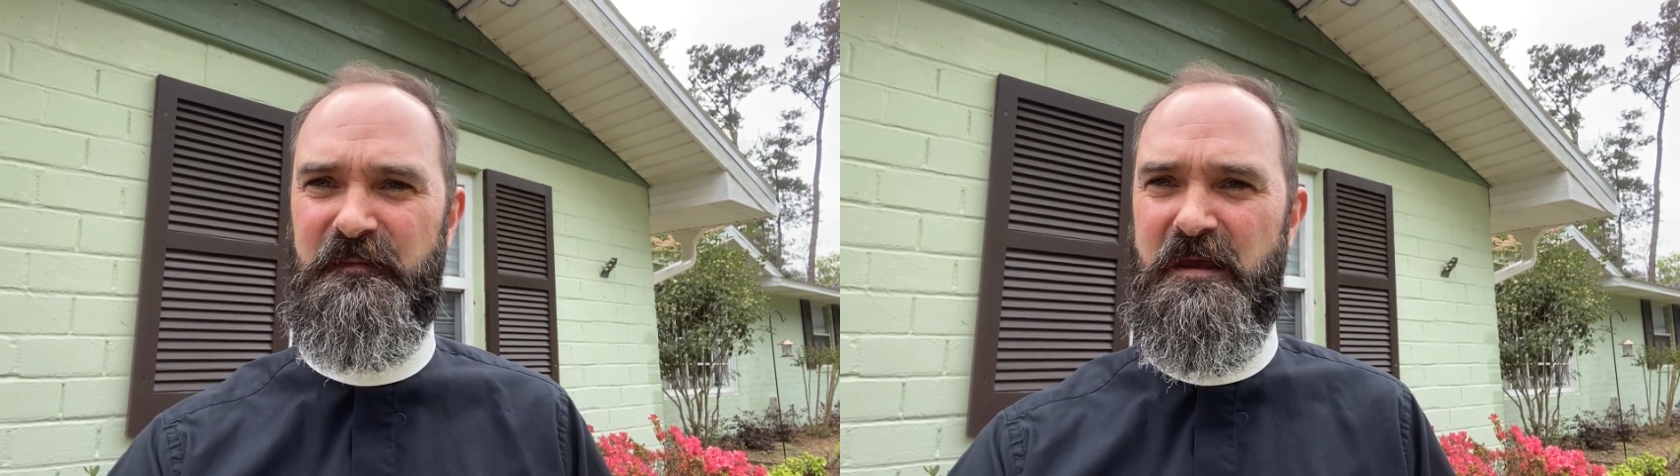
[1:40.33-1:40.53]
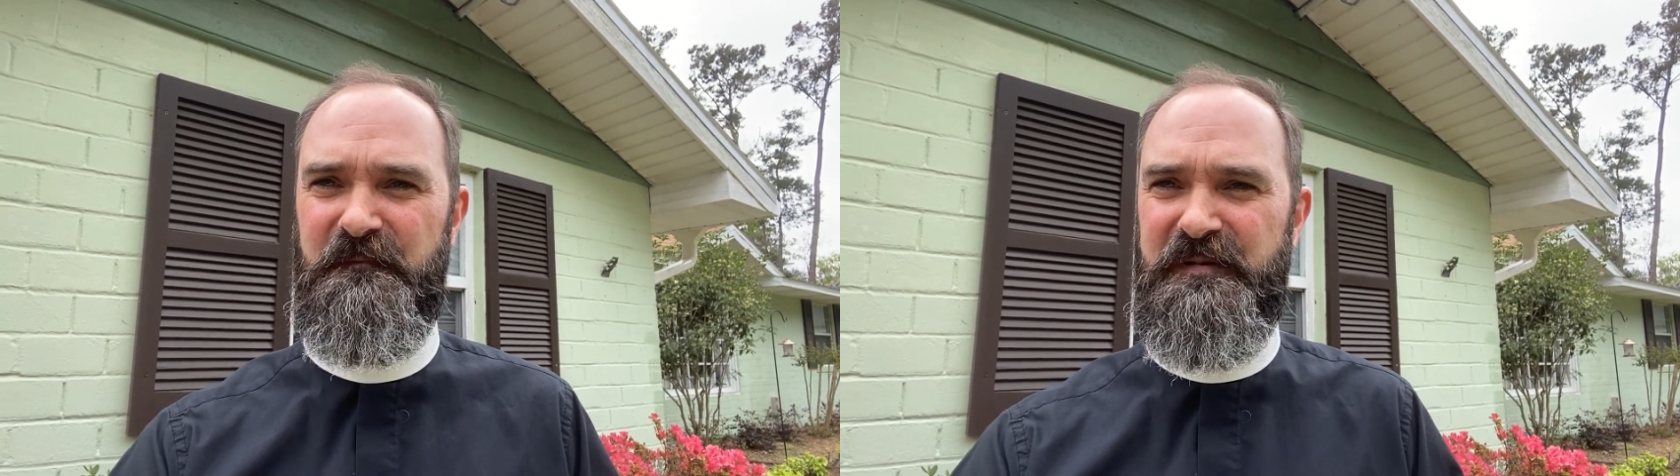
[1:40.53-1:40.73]

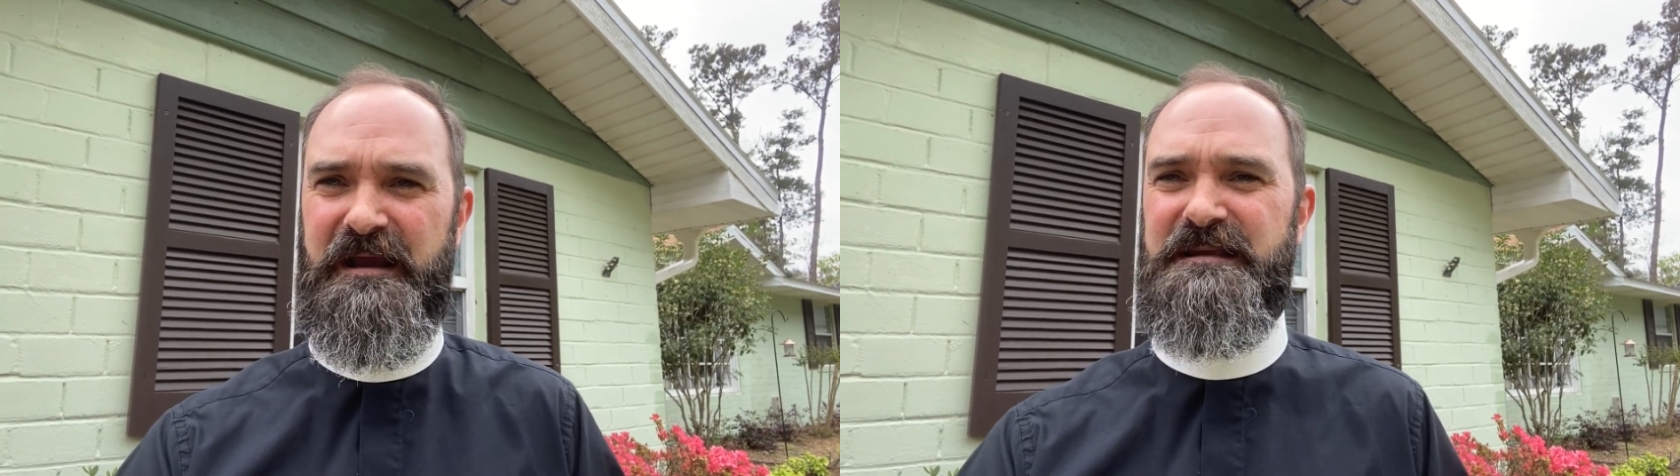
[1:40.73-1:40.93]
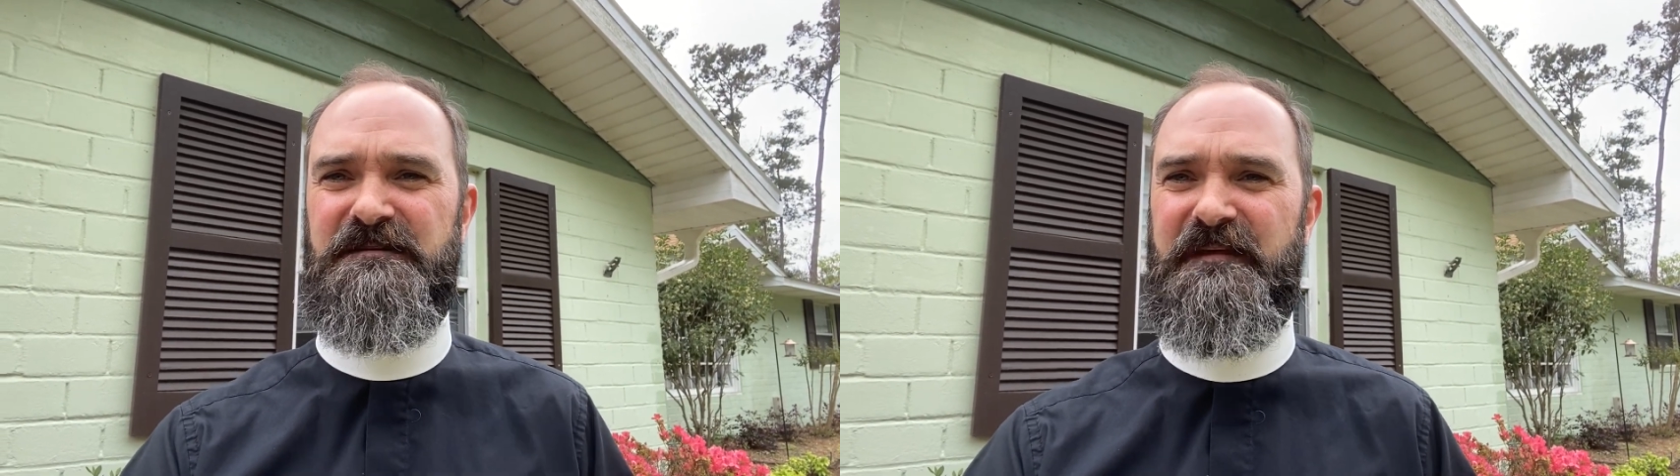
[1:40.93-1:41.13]
And
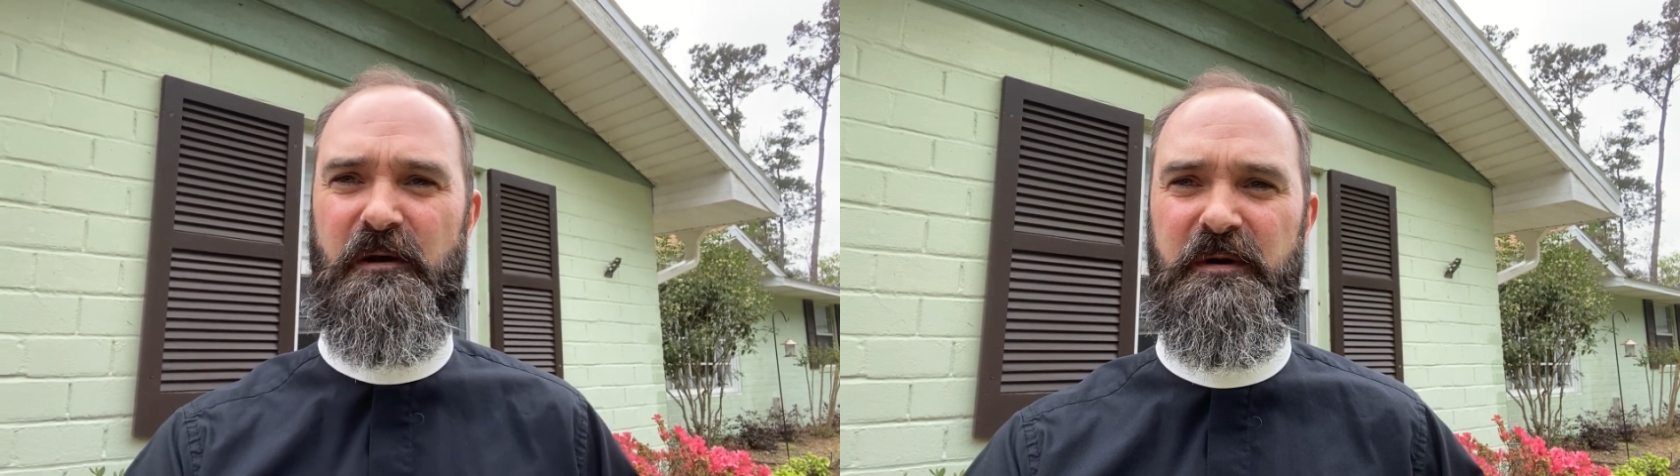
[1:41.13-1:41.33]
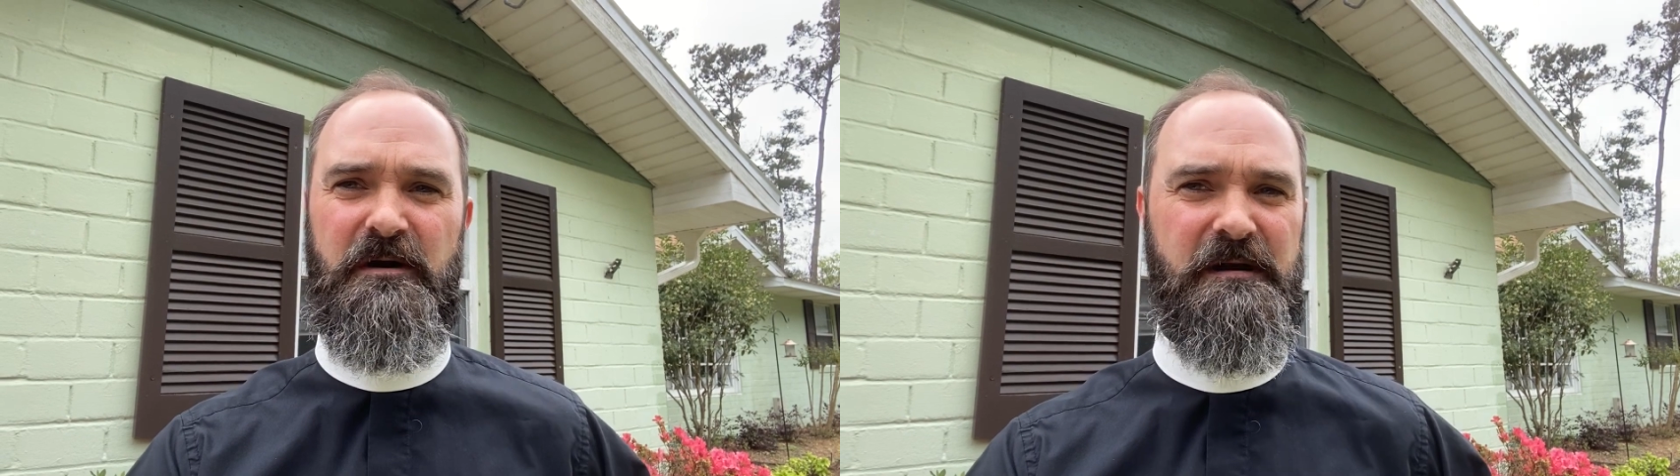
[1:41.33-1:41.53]
because of
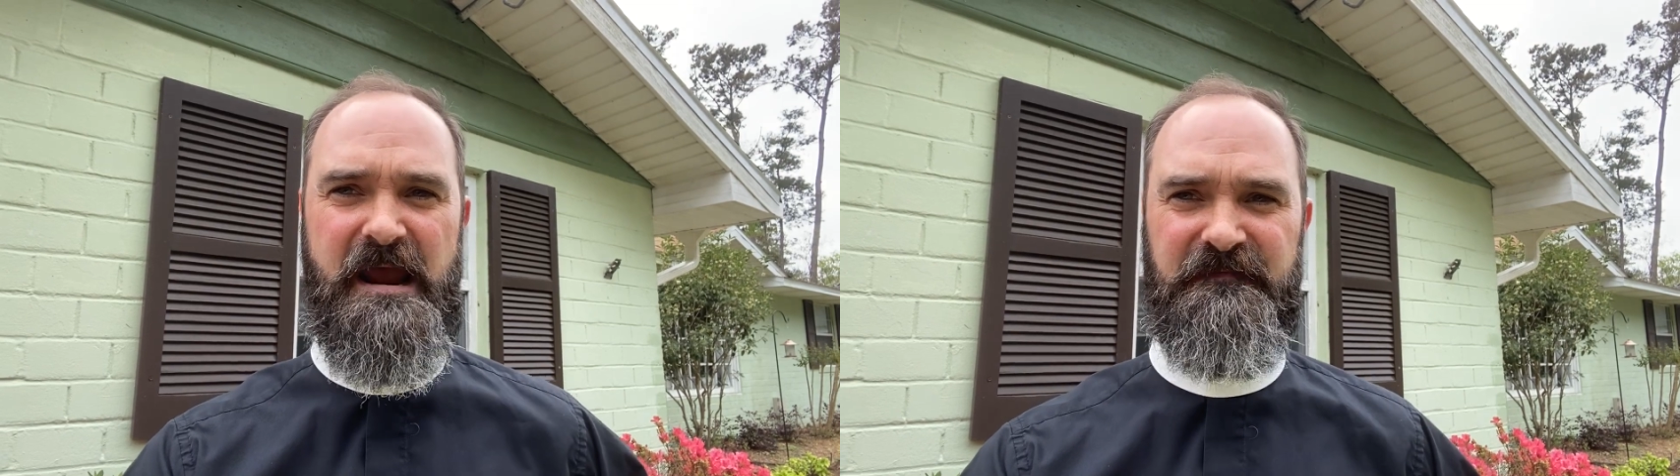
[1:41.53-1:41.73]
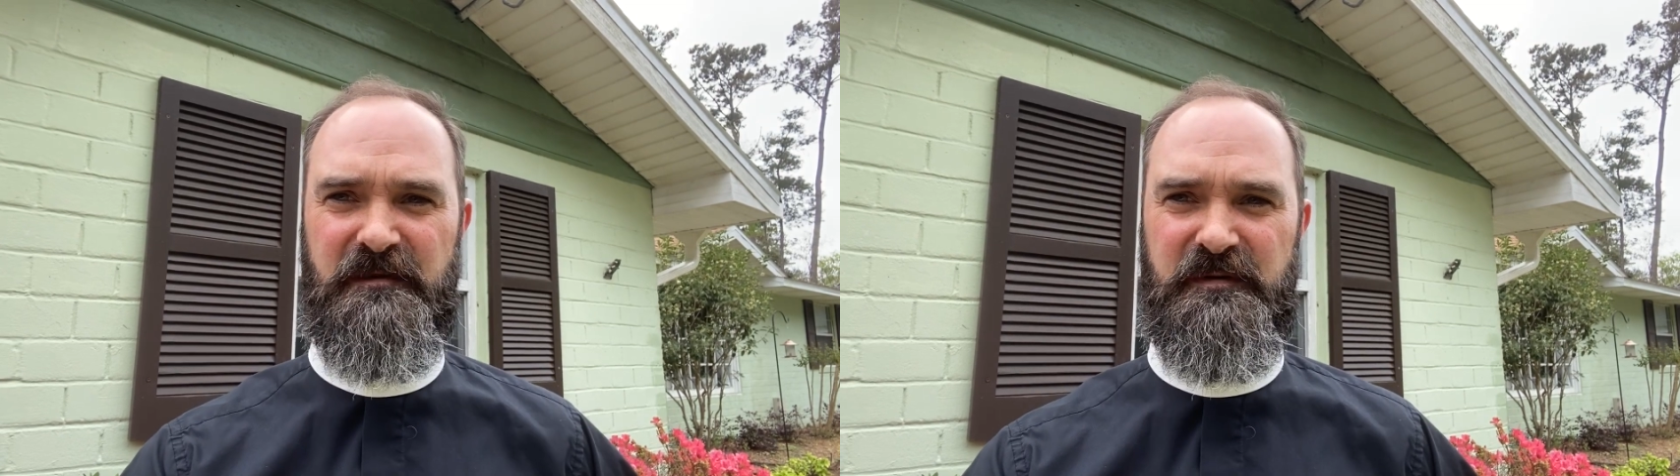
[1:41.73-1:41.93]
that, we don't
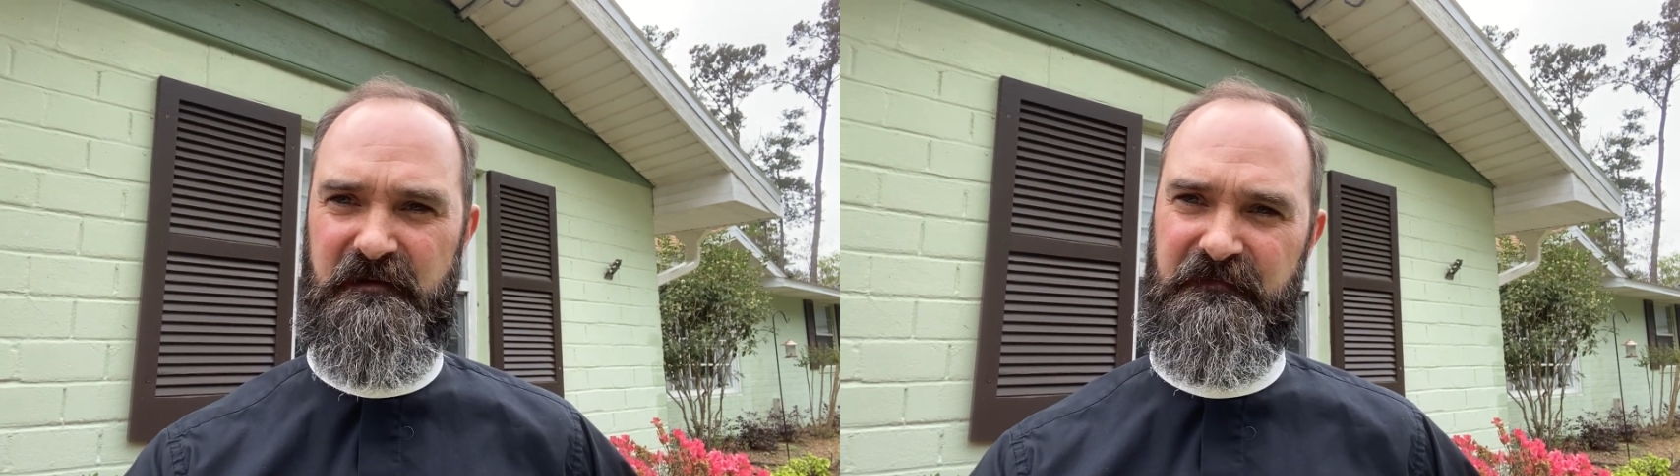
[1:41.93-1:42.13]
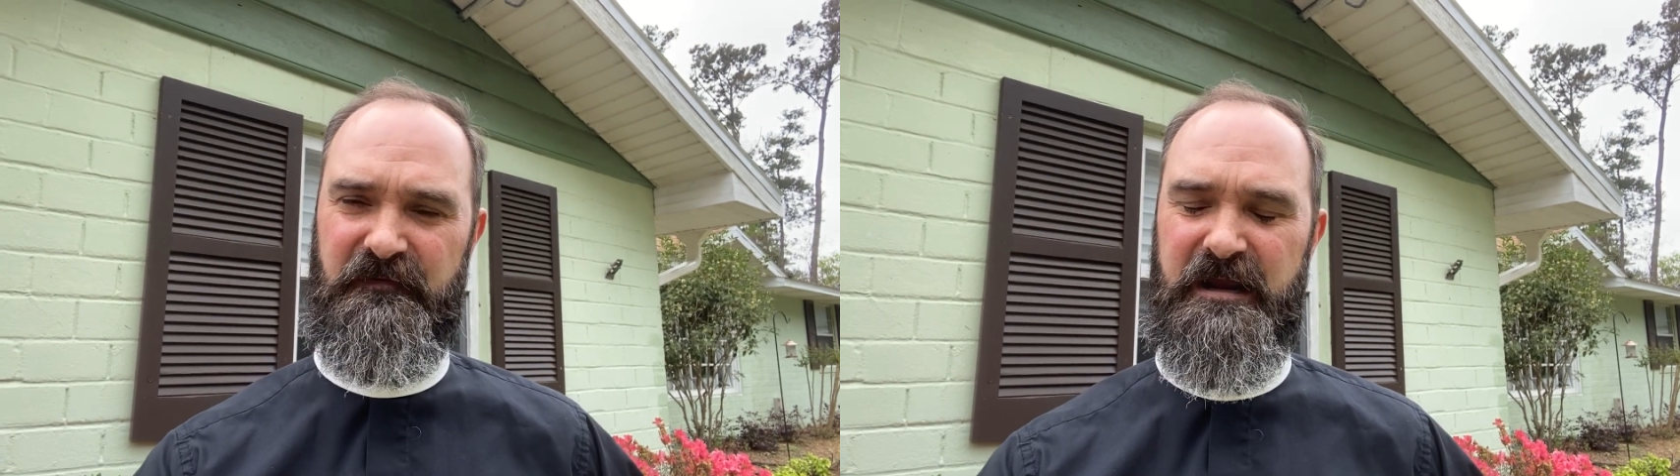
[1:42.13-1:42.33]
have to be
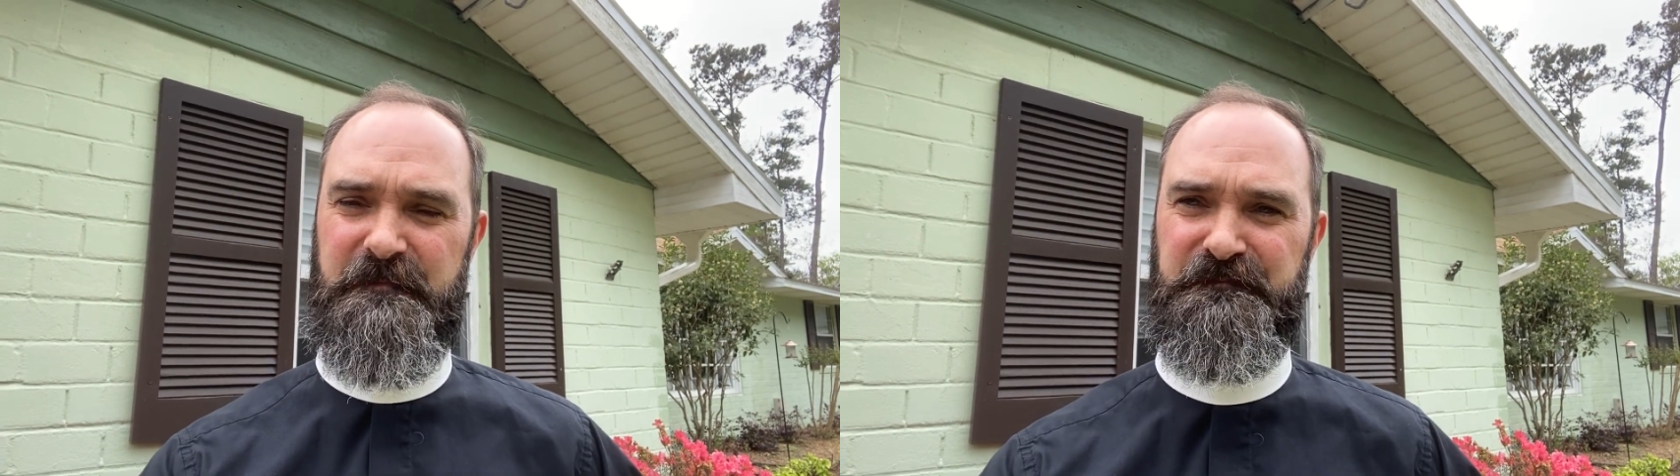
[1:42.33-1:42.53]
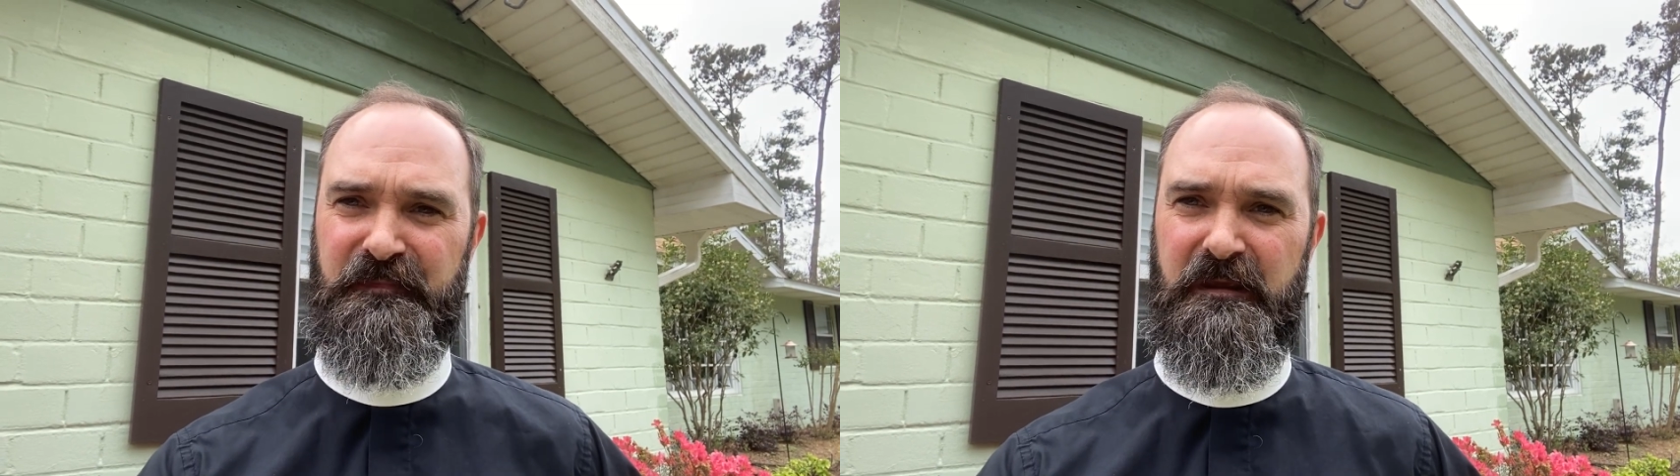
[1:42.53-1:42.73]
afraid.